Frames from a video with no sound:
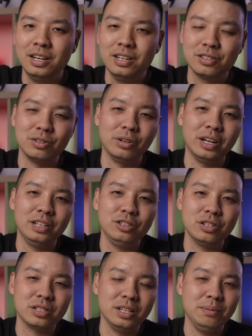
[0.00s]
So I can
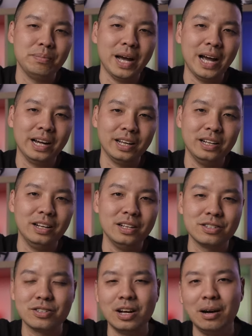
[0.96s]
just lean back and
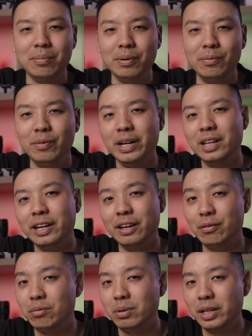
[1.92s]
then stop and wait like
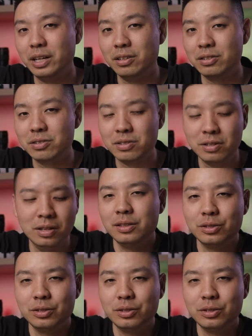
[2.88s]
everybody else.